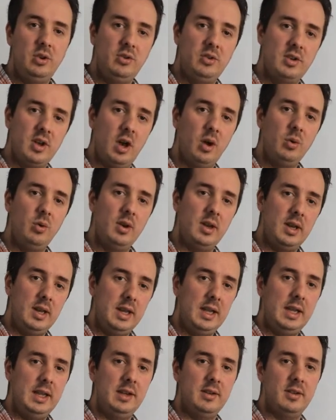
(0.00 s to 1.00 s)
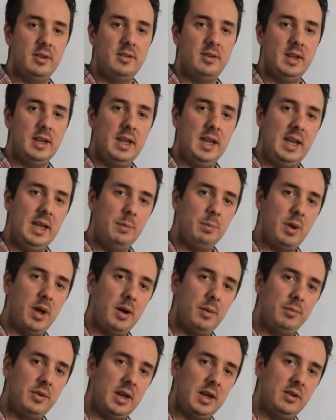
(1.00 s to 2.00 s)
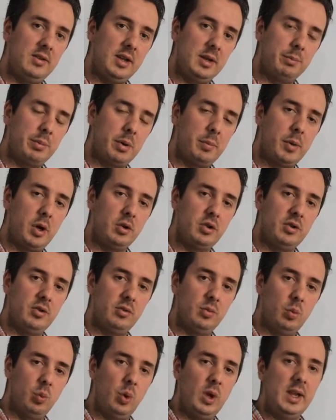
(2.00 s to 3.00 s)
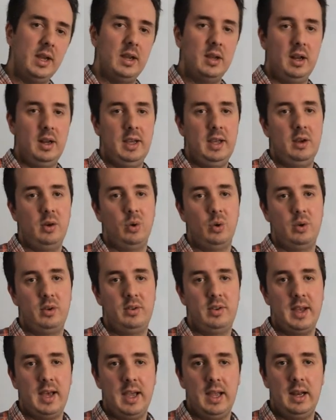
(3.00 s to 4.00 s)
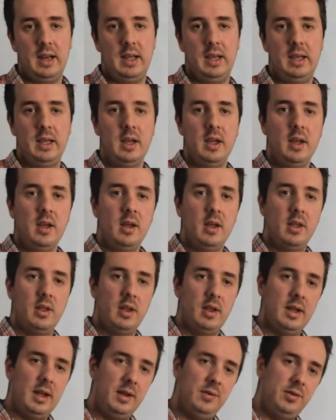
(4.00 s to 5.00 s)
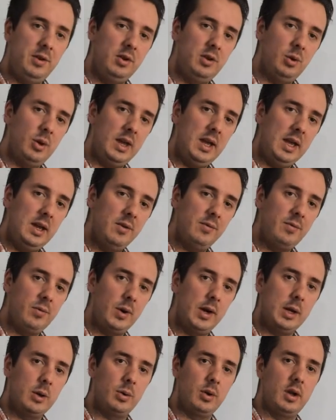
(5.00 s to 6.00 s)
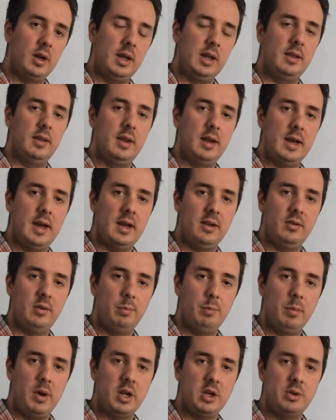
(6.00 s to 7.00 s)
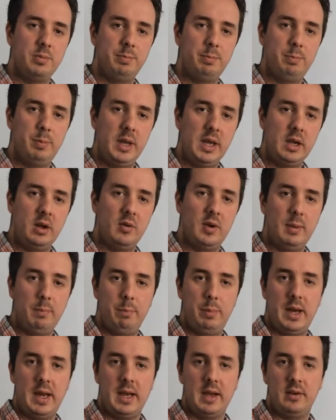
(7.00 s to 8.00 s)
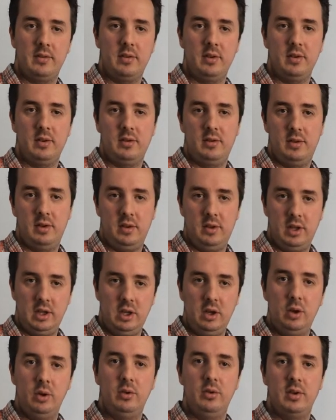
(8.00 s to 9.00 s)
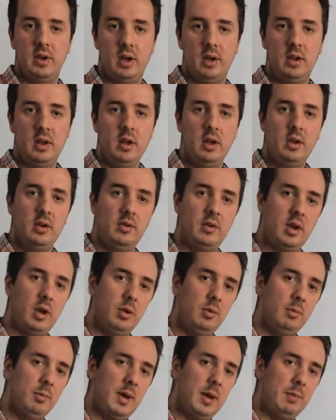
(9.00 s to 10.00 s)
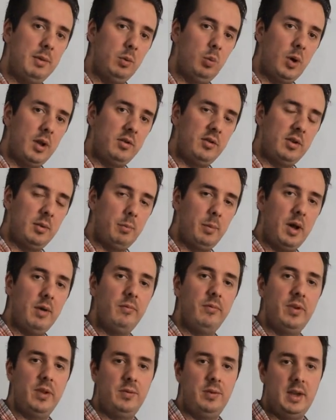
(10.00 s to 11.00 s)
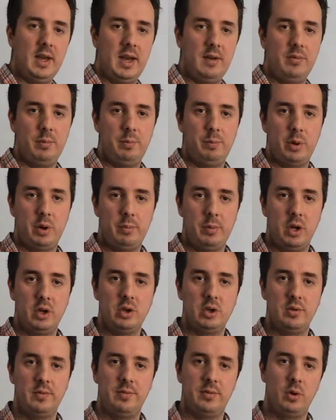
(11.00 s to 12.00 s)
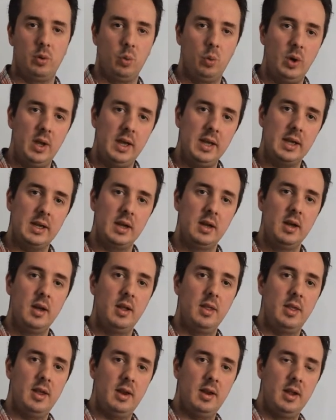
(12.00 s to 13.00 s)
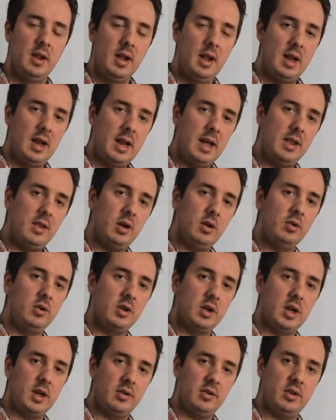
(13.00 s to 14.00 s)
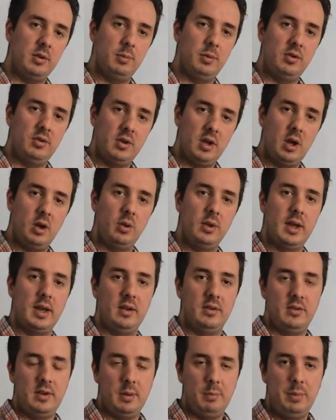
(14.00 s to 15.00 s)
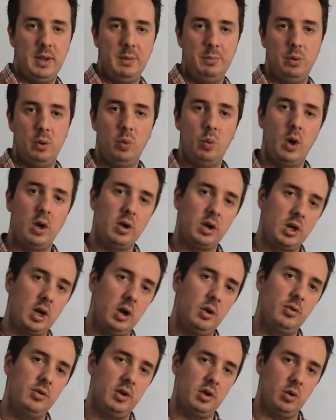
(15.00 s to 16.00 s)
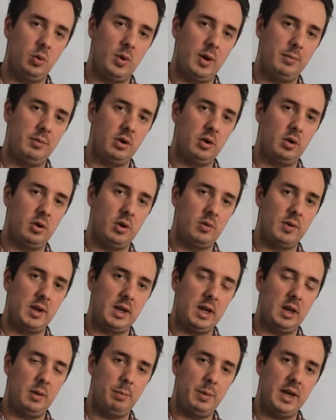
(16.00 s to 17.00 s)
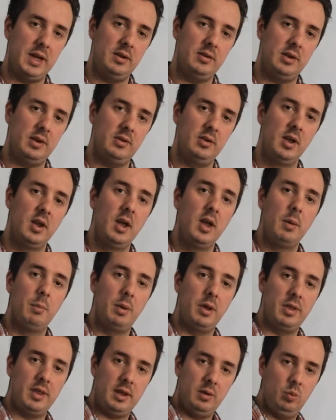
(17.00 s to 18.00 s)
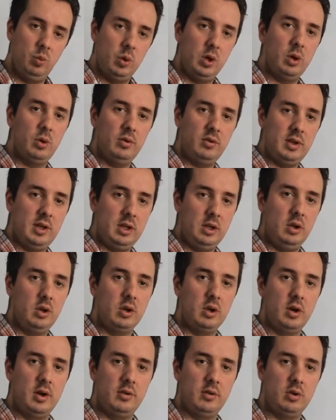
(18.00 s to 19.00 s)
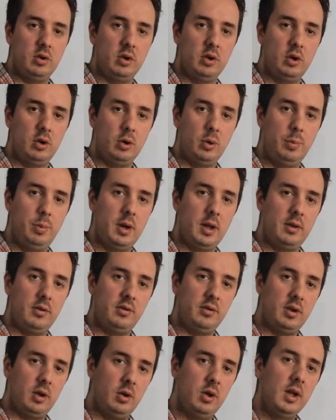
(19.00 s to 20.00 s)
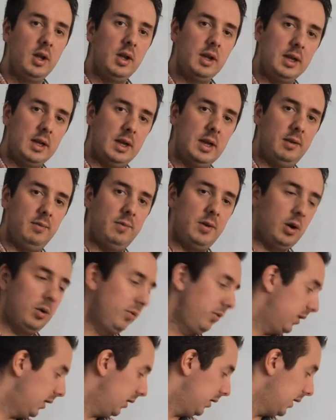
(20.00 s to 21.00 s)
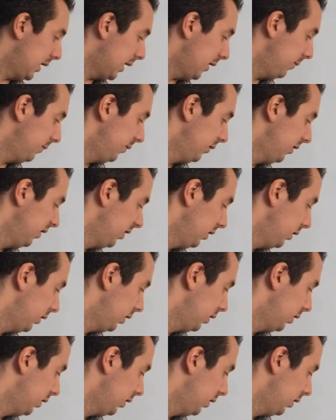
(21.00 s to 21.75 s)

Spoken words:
You don't need to keep updating promotions weekly or daily. If you do it infrequently, then it has a much bigger impact to the user. So maybe once a month, you have a promotion for a week, then let those customers know that. Some people won't go to your website on a regular basis, but they will see you guys on Google Plus. So get involved in that.